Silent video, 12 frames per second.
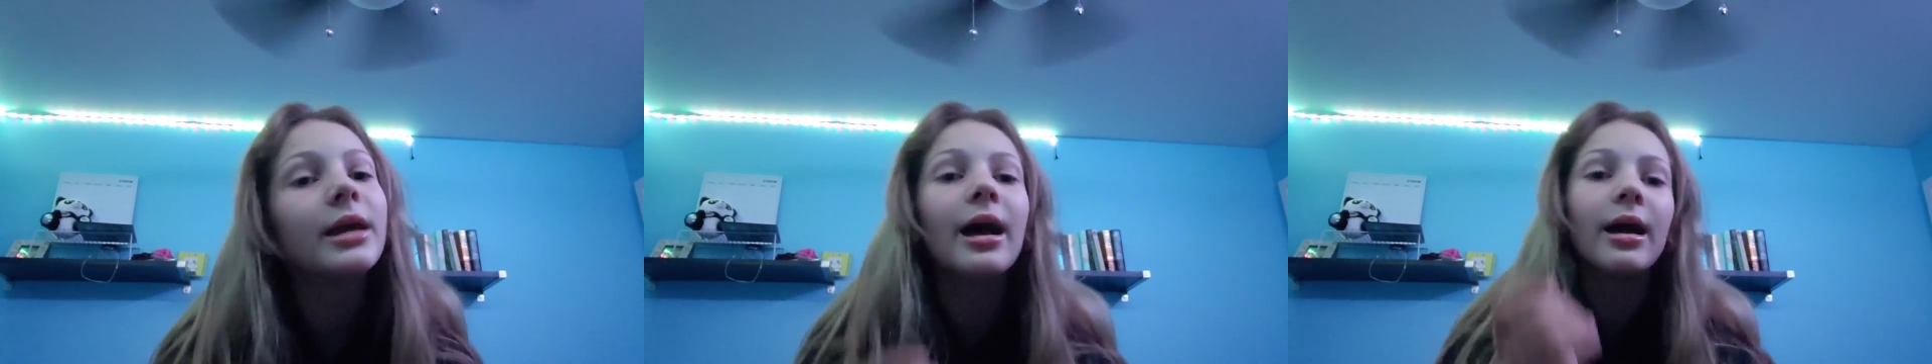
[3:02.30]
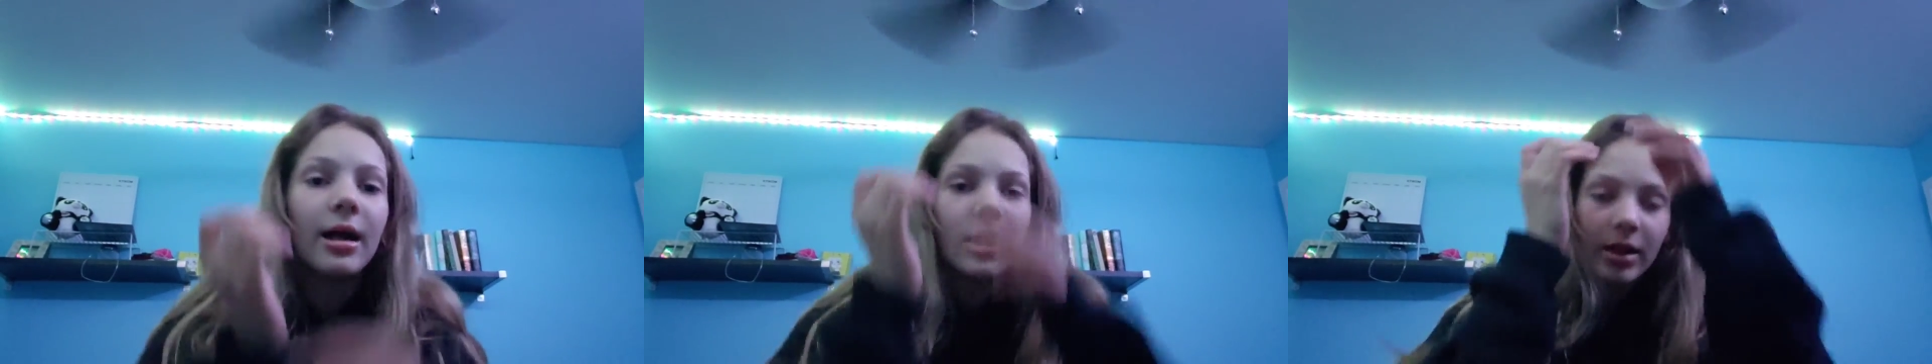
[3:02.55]

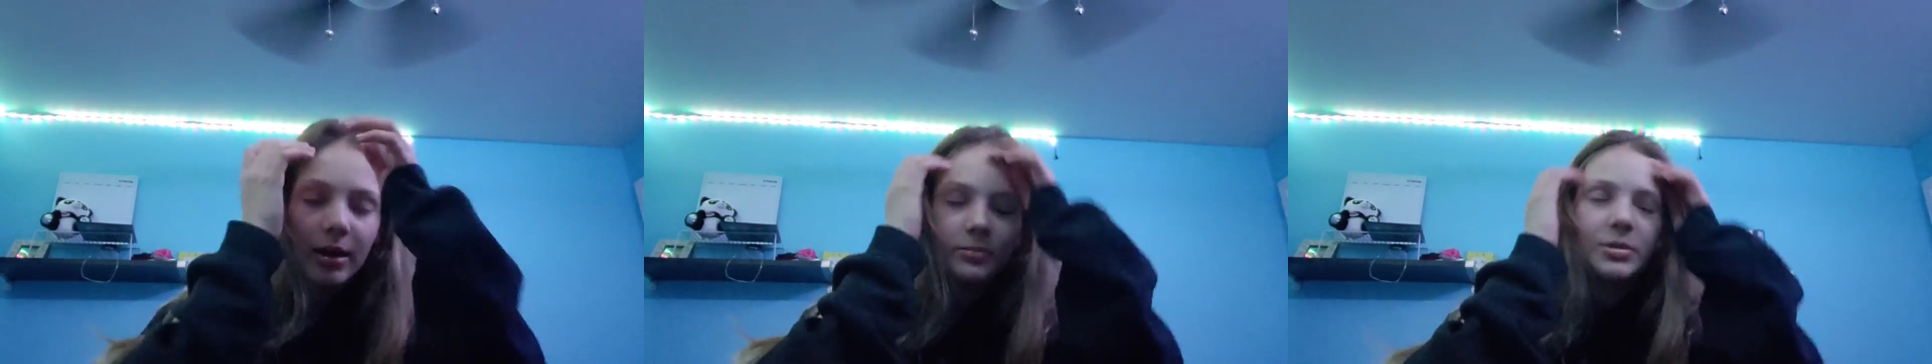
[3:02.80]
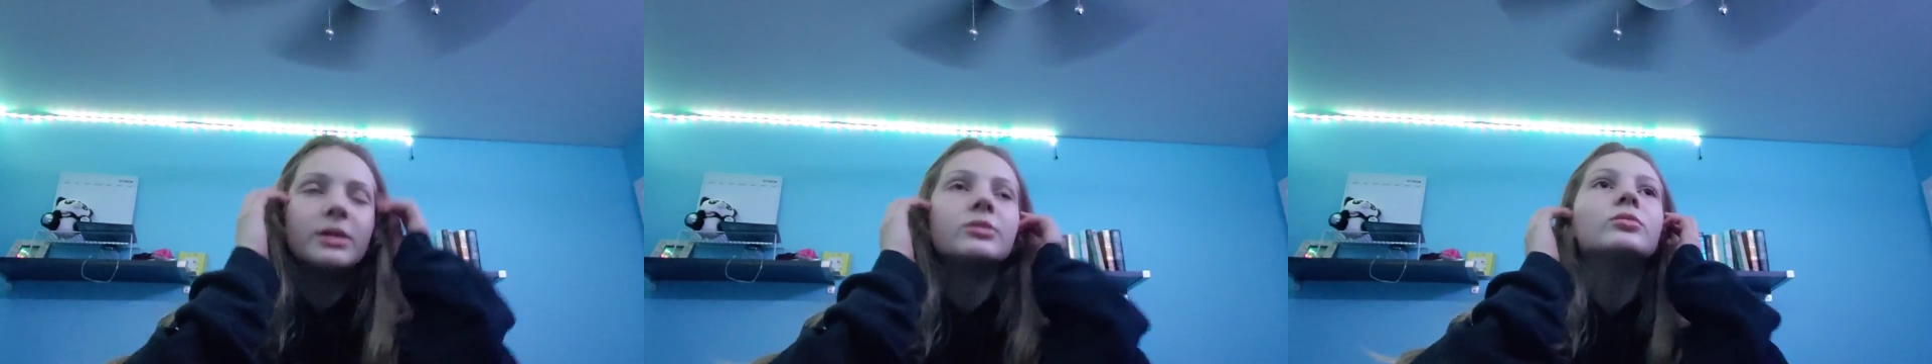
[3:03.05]
yeah, I'll
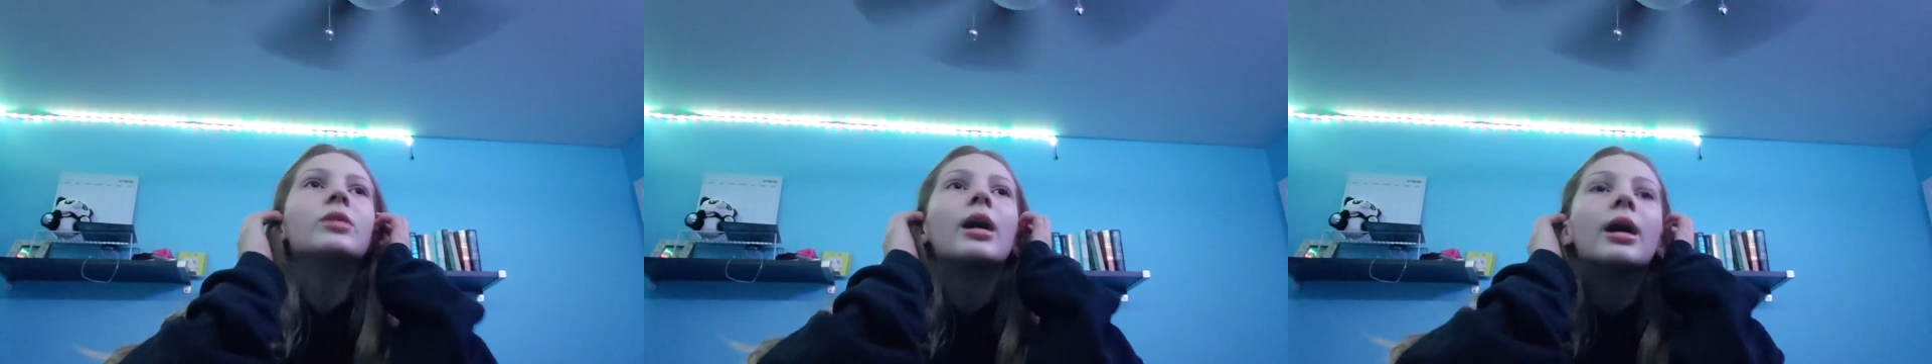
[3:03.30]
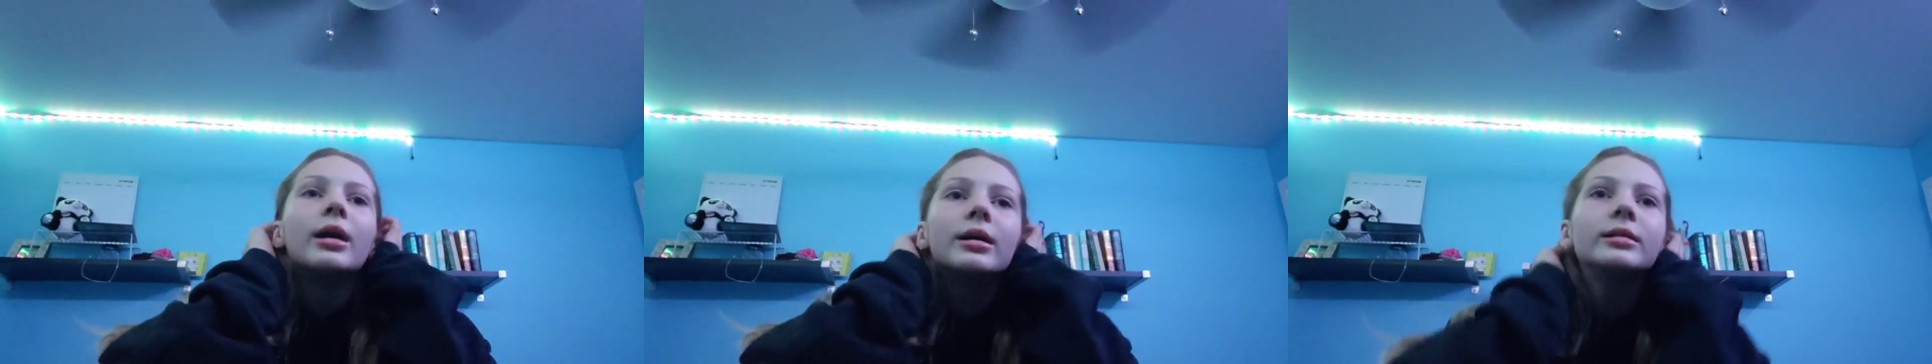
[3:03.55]
update you
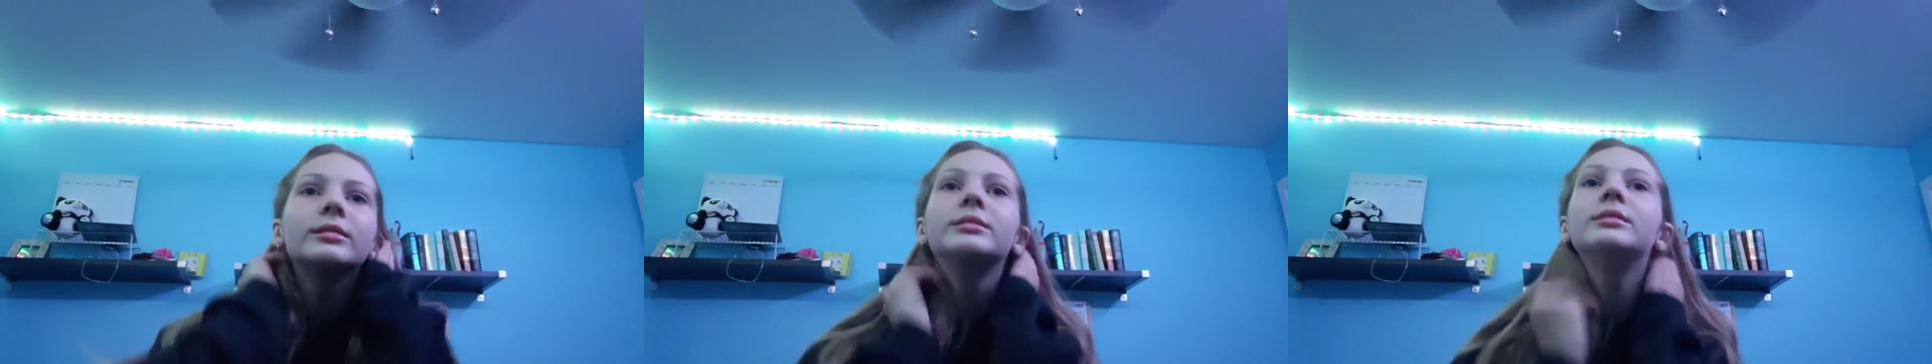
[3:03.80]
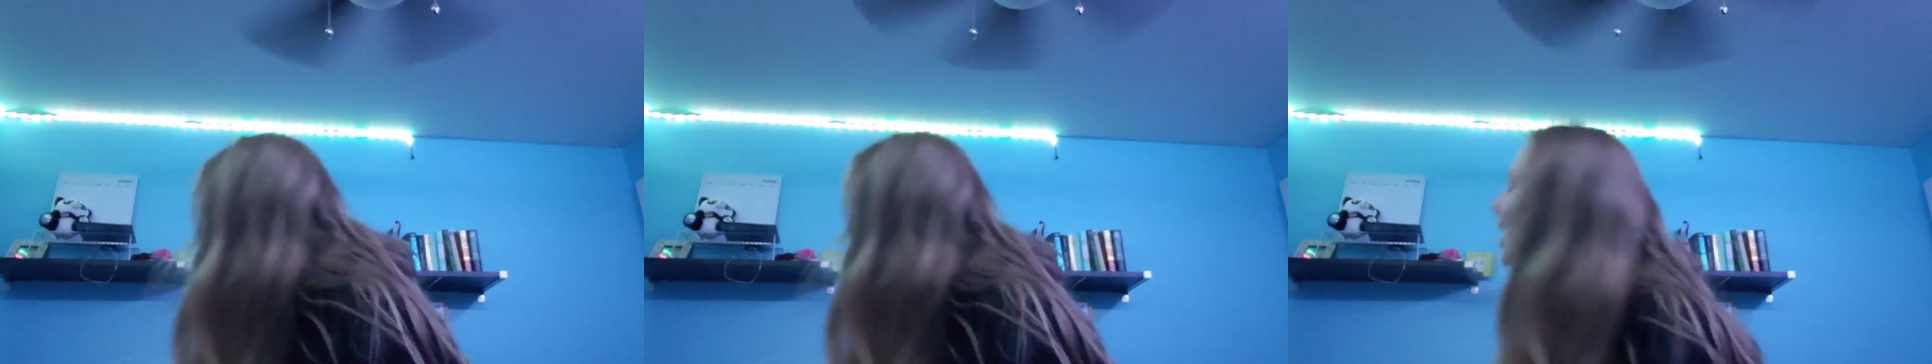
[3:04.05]

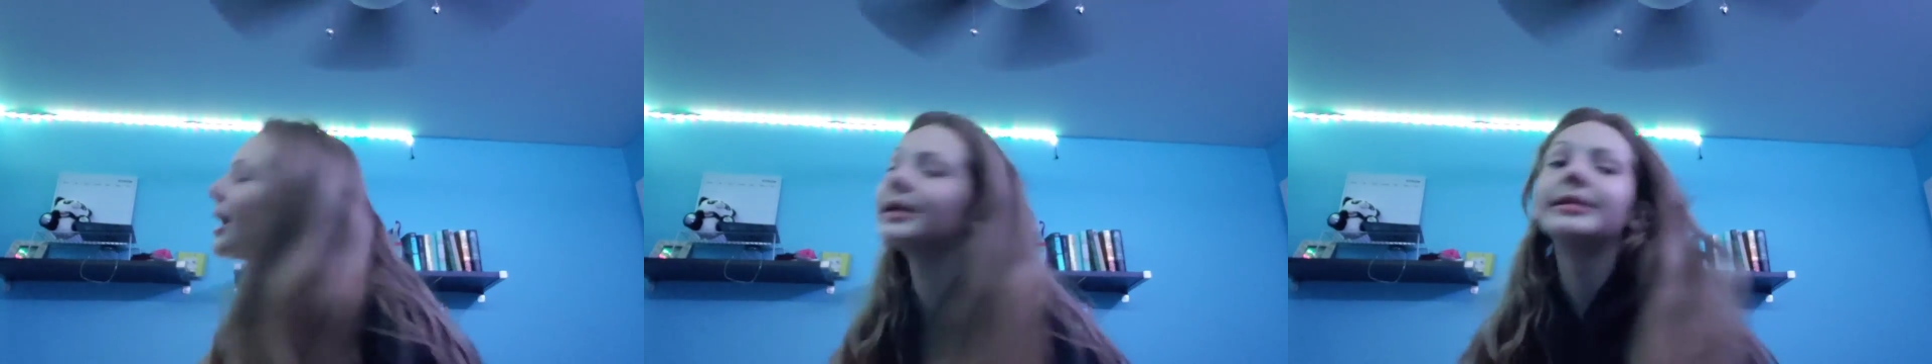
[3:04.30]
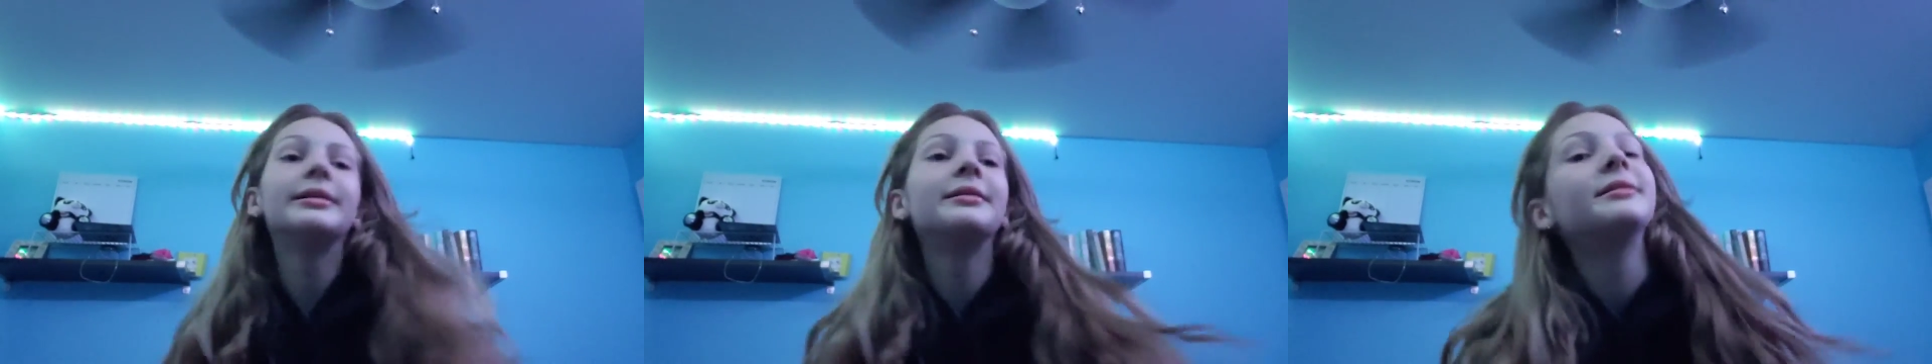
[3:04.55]
guys at